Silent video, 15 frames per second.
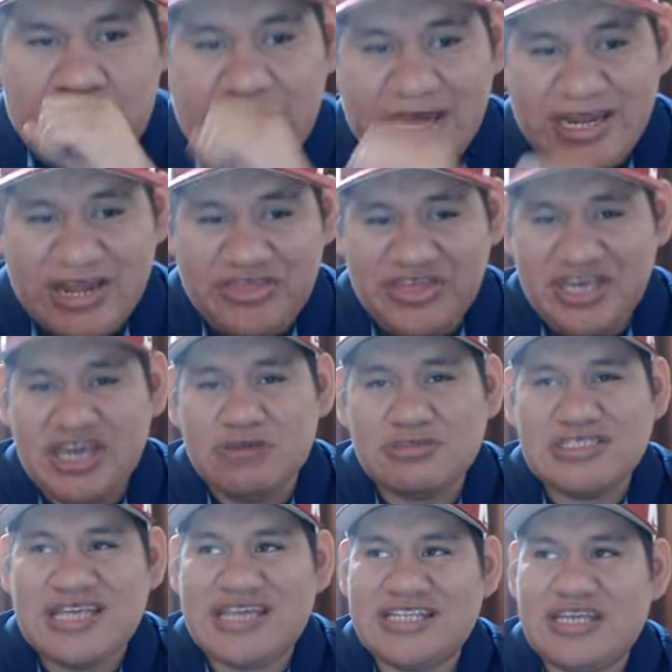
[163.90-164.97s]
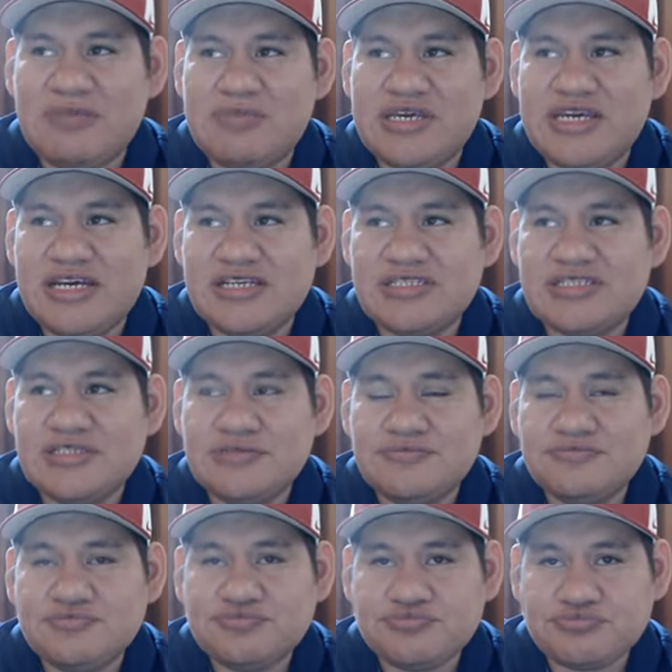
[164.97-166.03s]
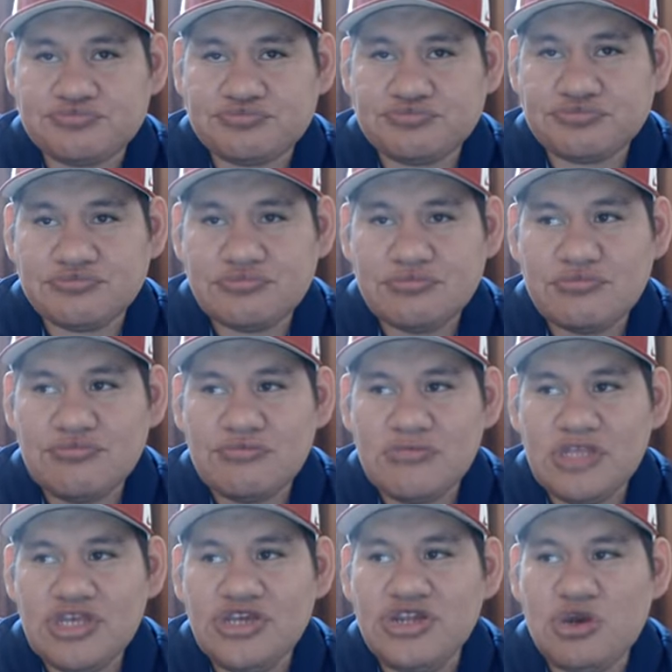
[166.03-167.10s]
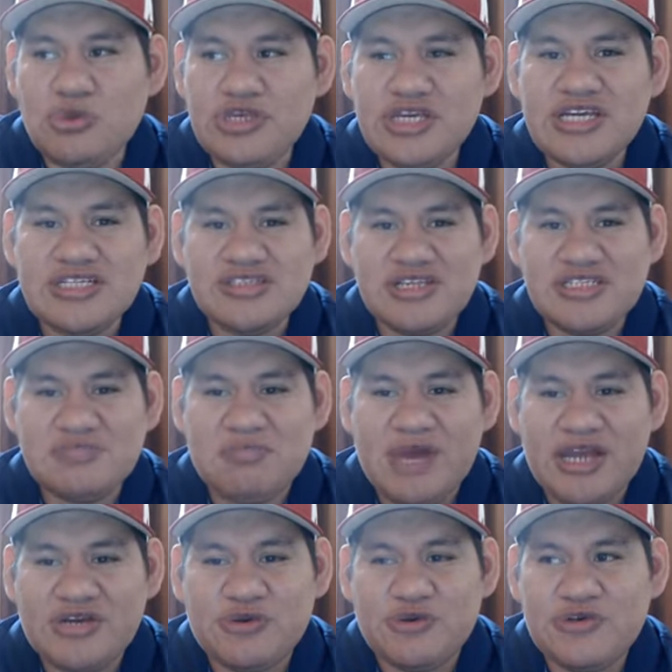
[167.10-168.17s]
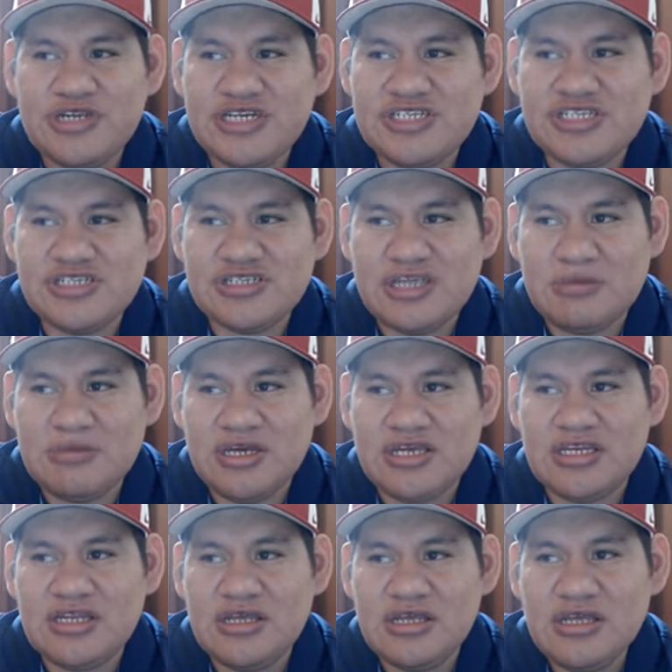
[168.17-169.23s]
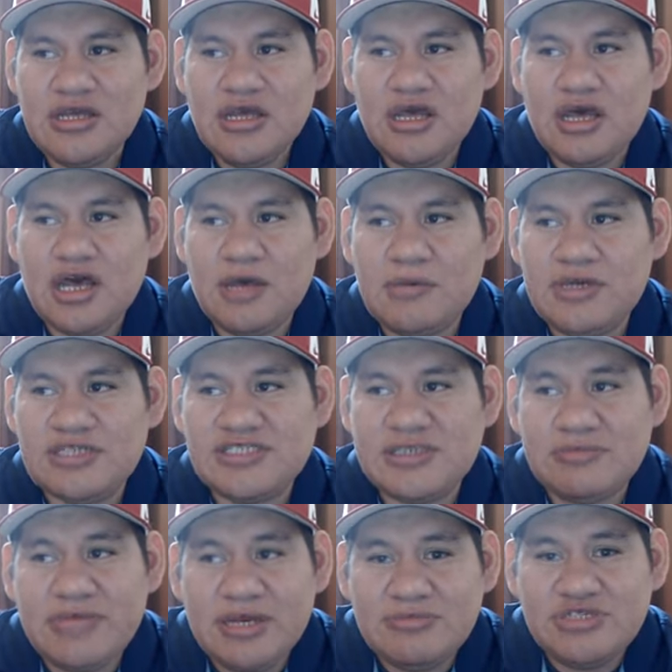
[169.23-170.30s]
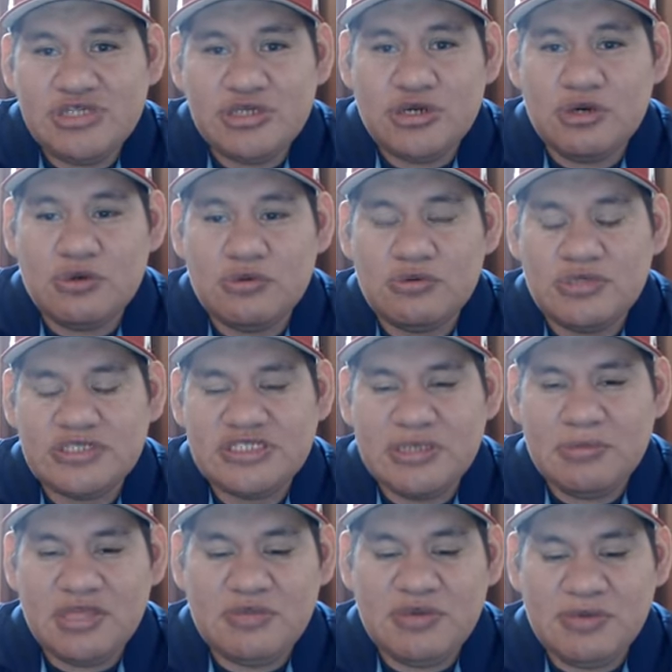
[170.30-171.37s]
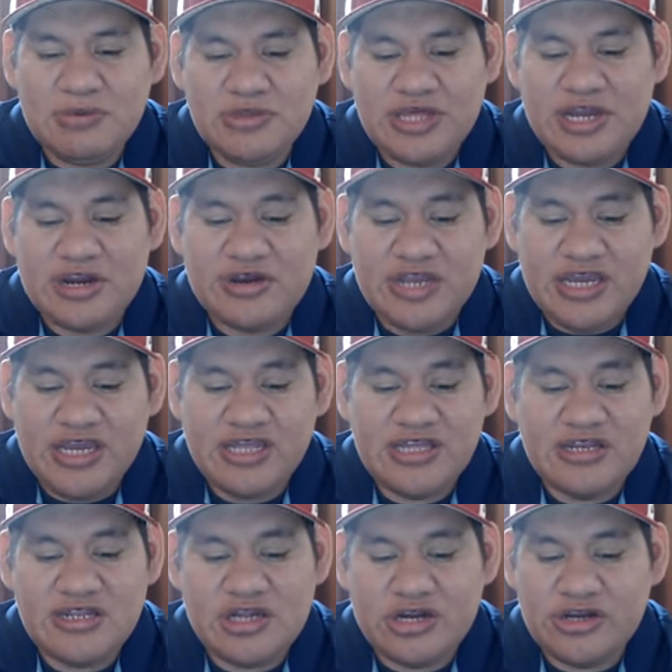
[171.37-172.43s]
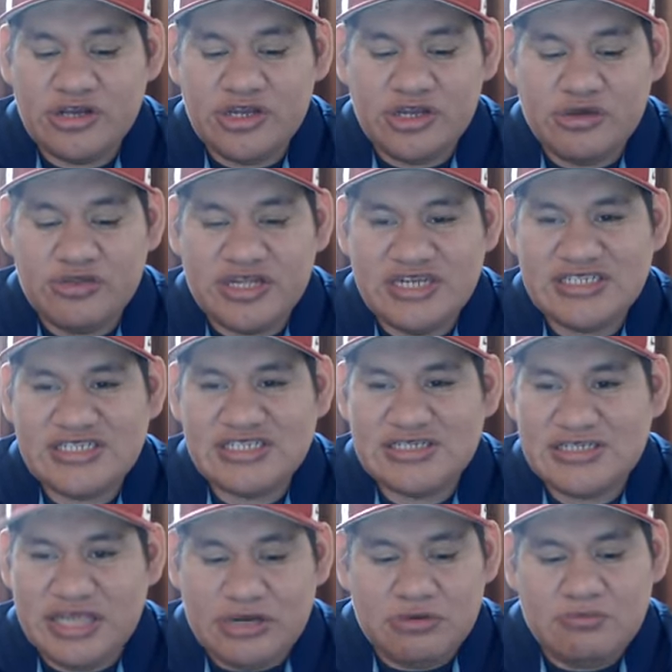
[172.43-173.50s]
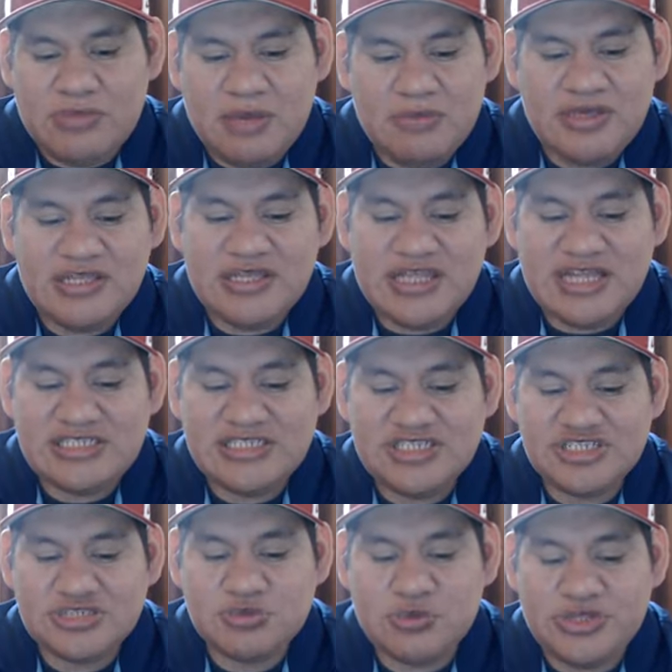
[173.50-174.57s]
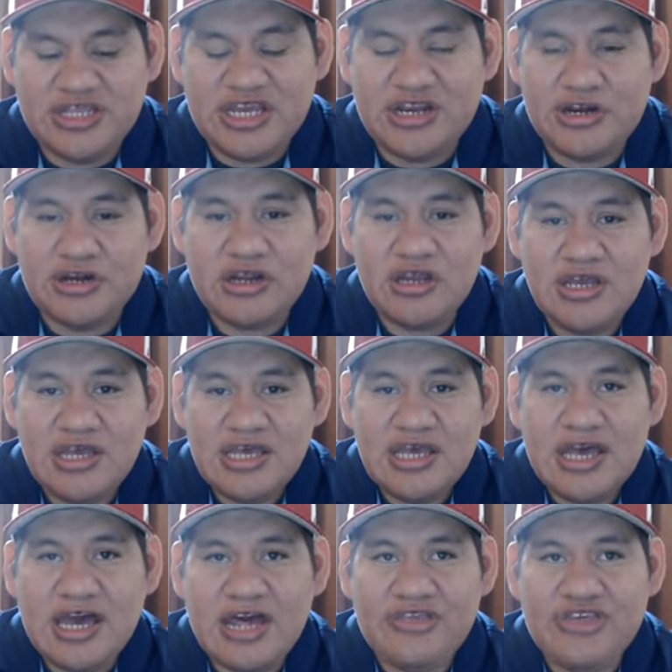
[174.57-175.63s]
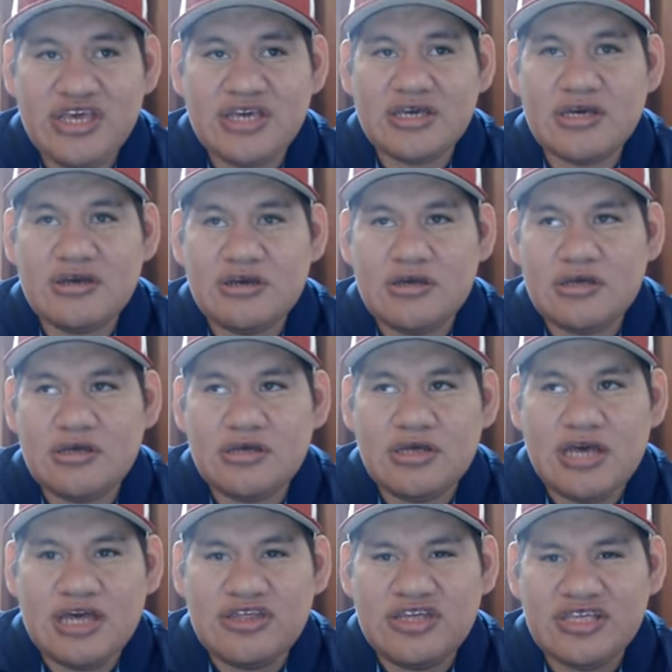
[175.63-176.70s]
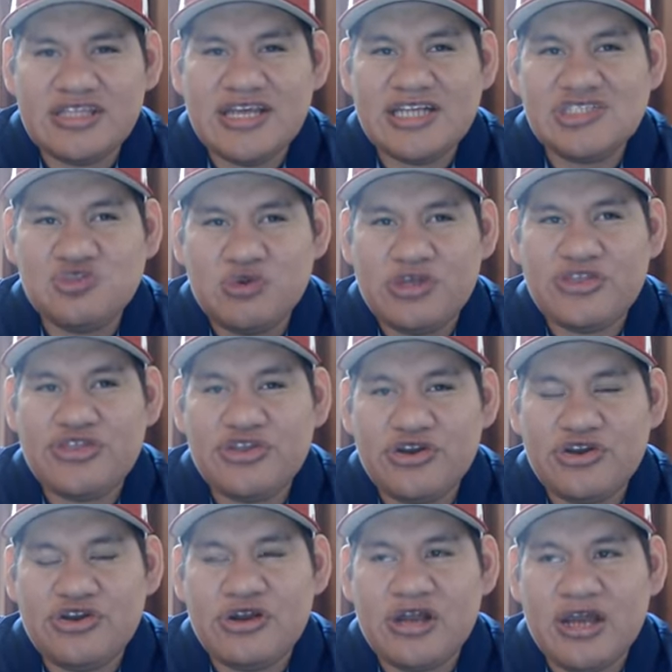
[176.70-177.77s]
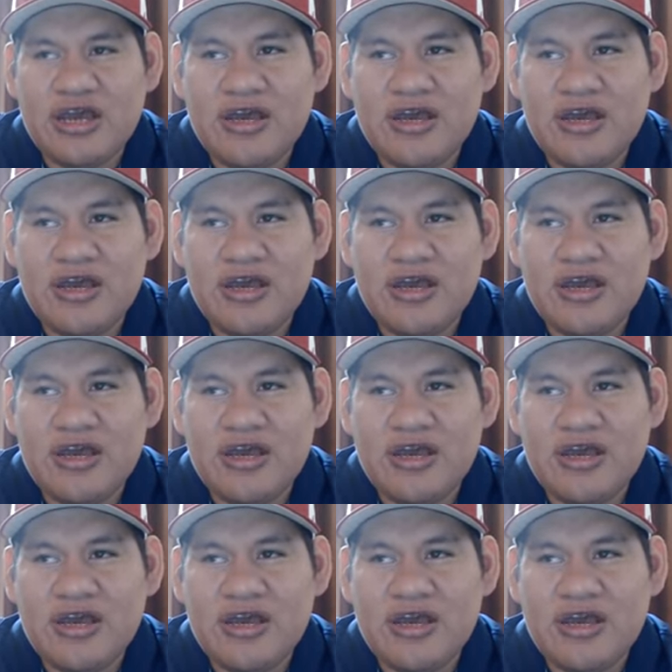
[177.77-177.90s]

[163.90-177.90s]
And I think it was like that because when you get to these micro niches, I mean, sometimes you don't. Some of the people that are in it are, they don't. Maybe that's just what they're. I think, I think that's what they're